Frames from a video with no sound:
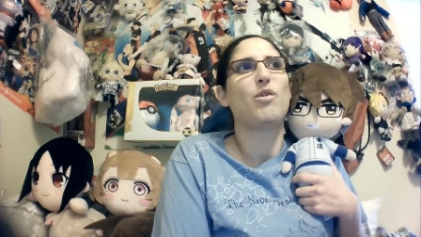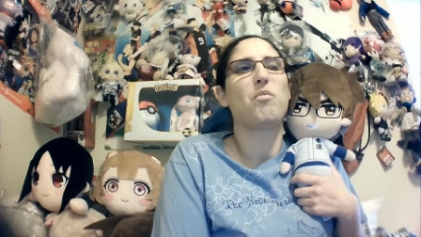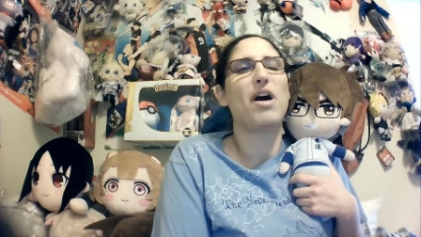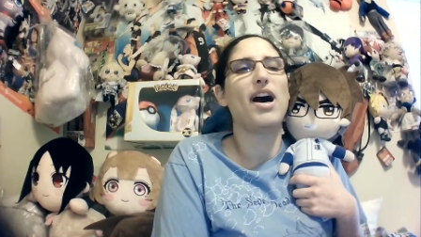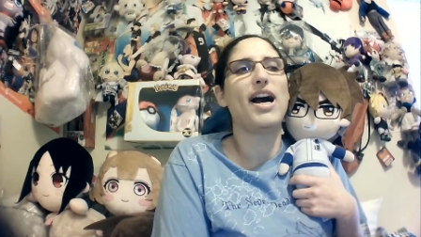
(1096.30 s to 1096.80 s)

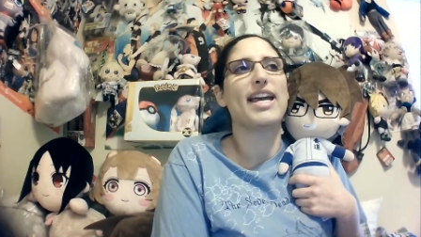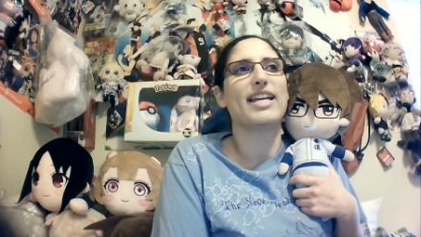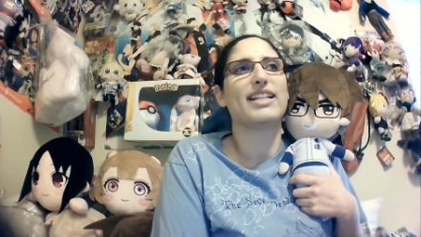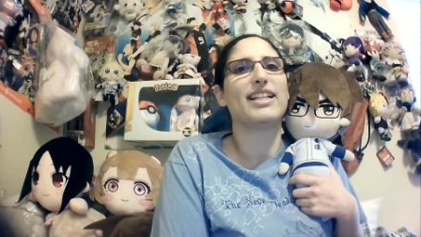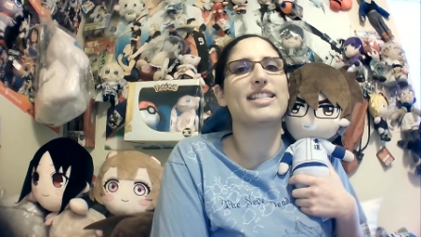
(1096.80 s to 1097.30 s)
Why?
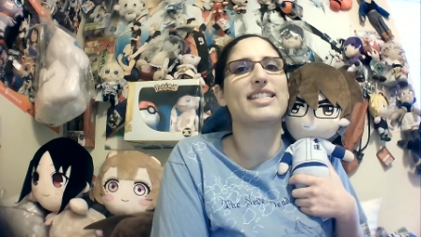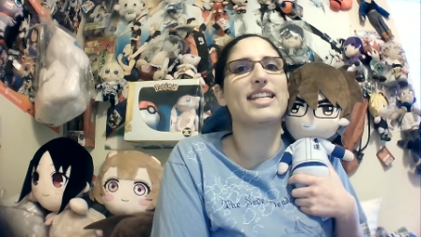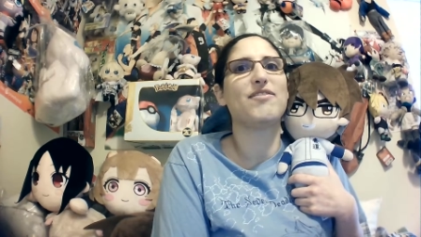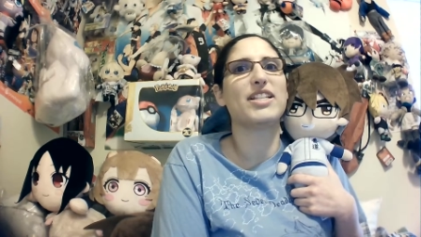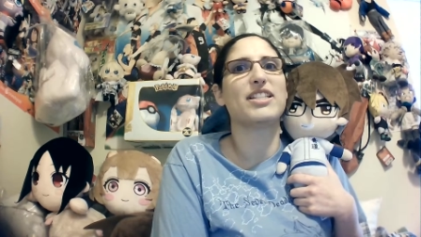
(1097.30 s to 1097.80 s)
Like
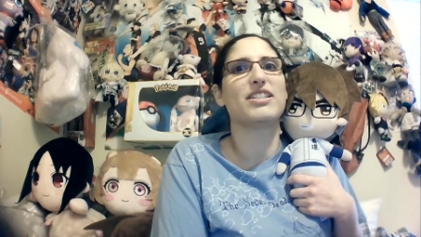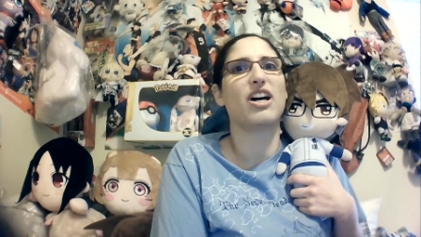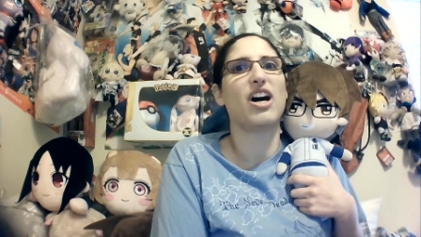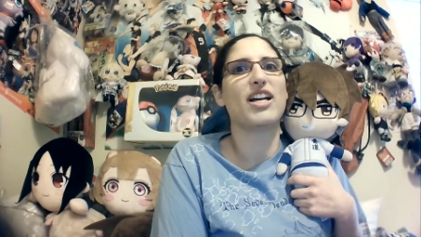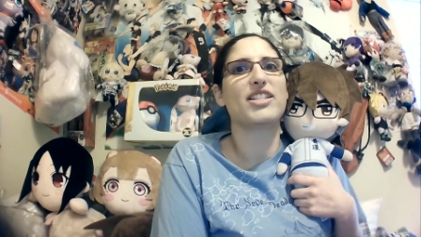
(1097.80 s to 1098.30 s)
defense is
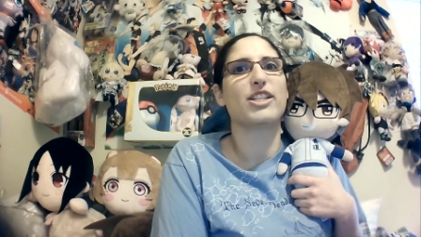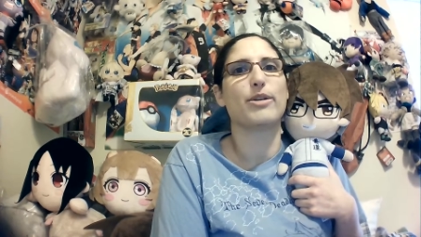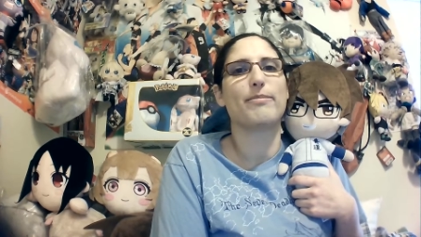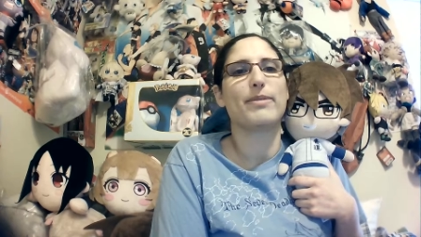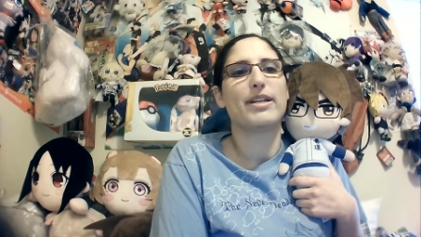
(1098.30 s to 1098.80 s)
awesome
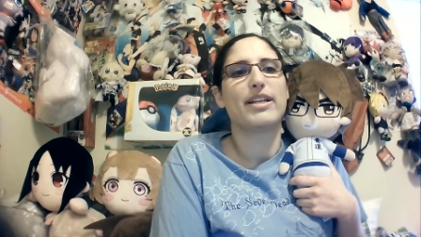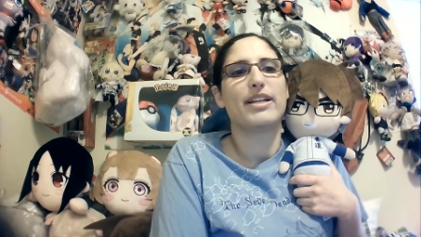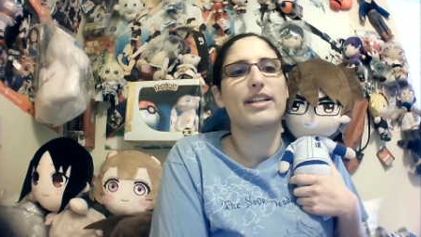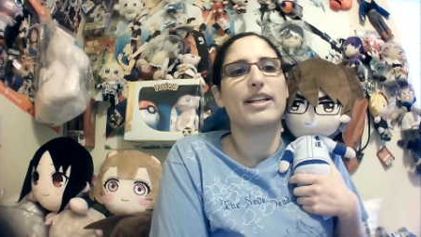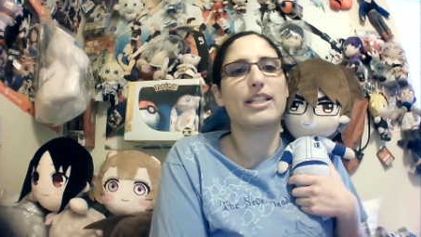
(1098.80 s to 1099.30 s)

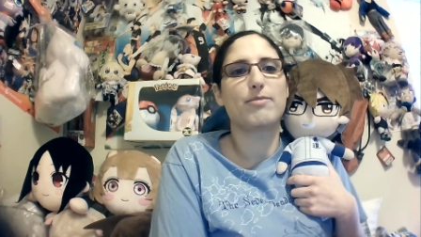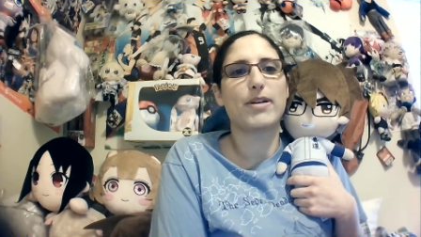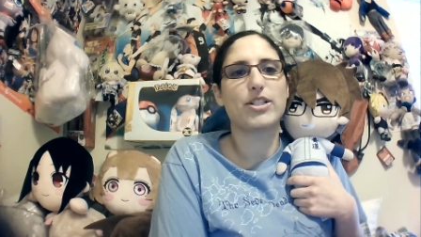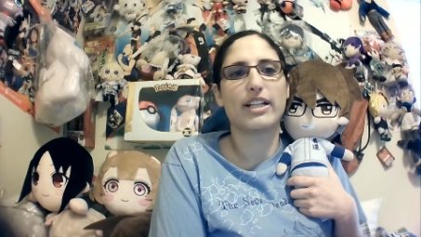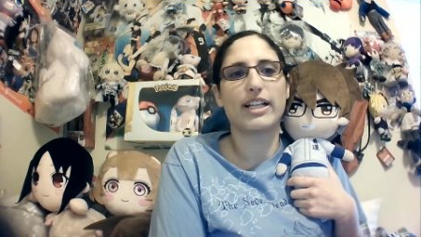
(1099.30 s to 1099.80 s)

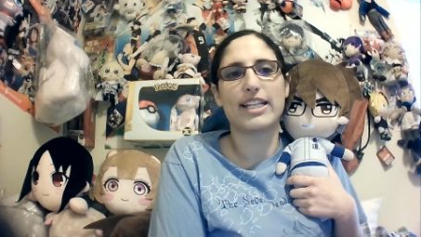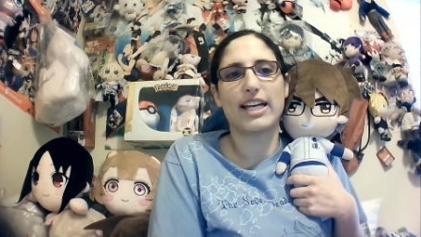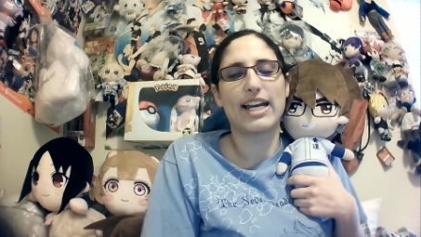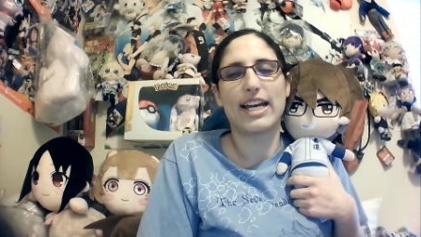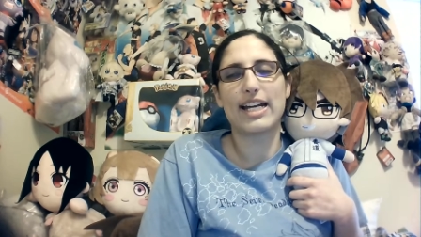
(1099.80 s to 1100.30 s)
especially like
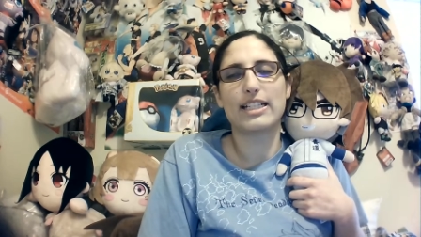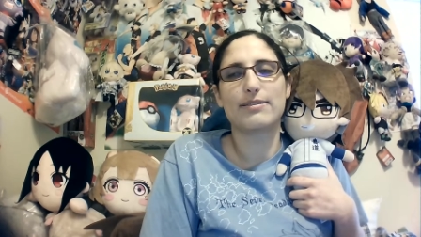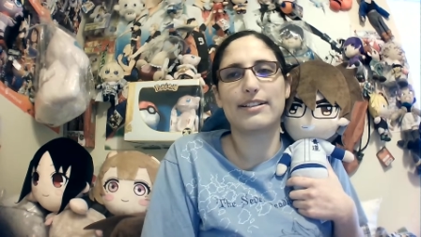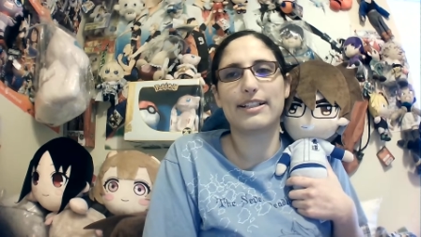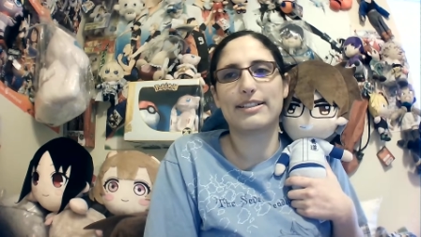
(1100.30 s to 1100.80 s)
I hate it.
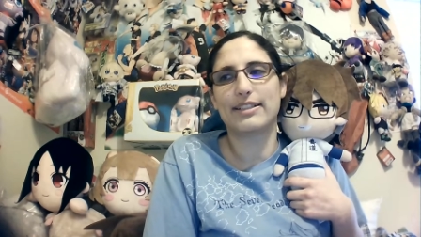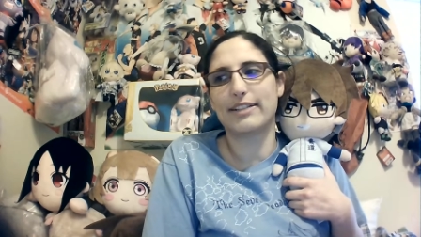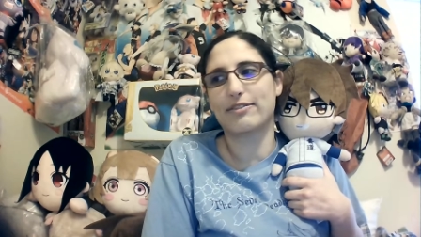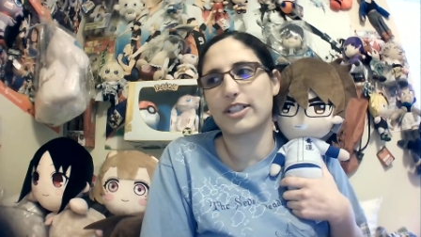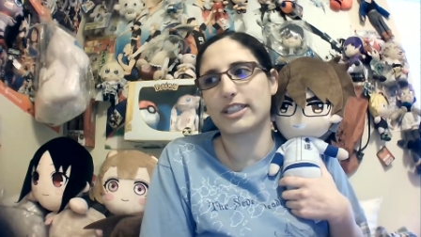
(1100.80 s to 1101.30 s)
Uh,
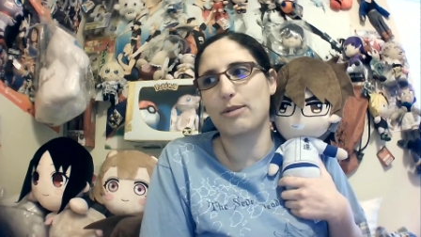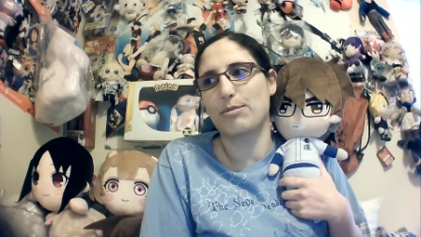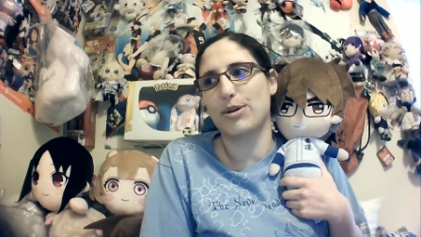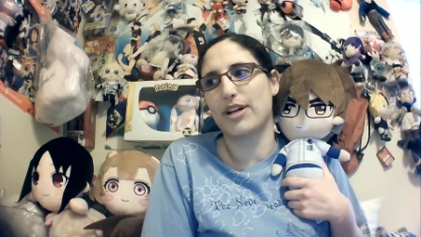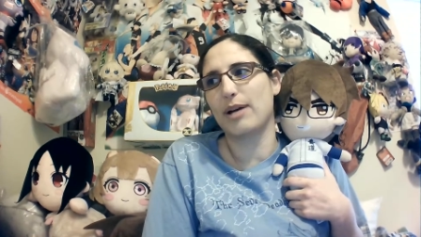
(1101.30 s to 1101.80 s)
like for
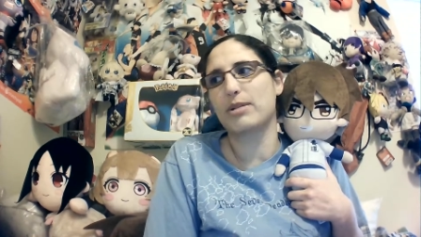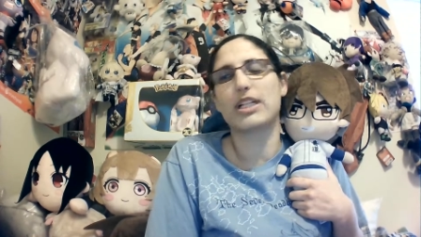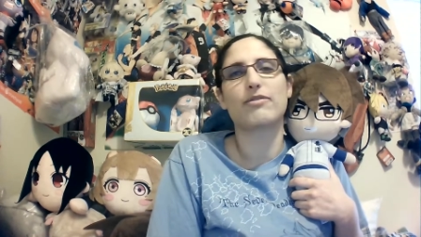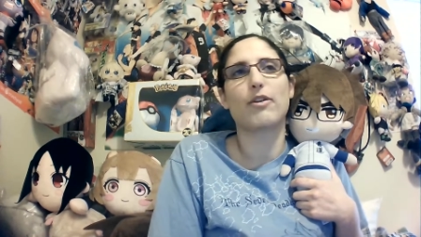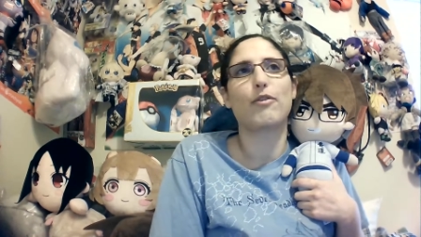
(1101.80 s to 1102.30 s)
example, I'm gonna
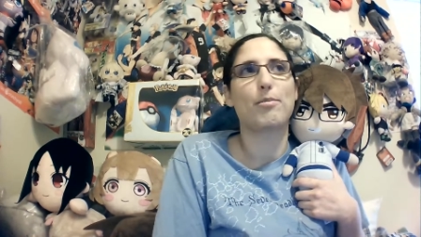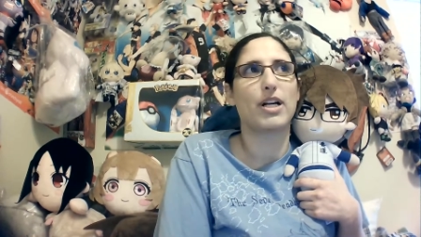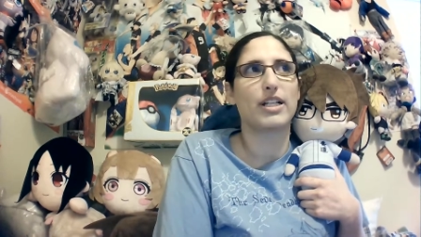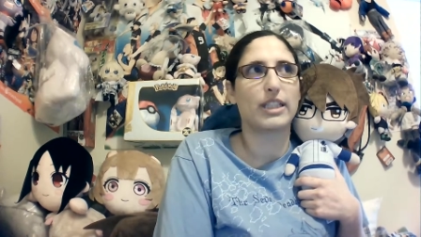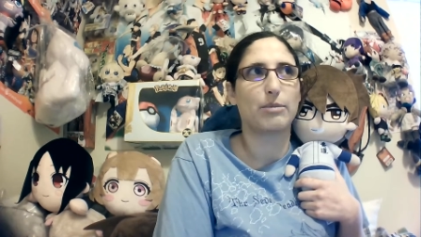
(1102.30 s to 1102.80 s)
give the football
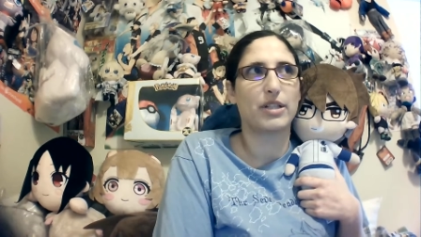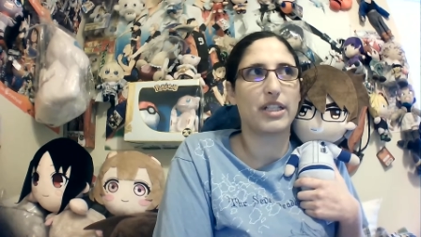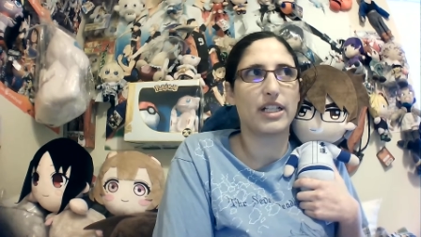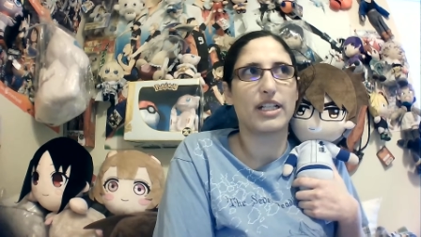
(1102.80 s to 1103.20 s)
example here.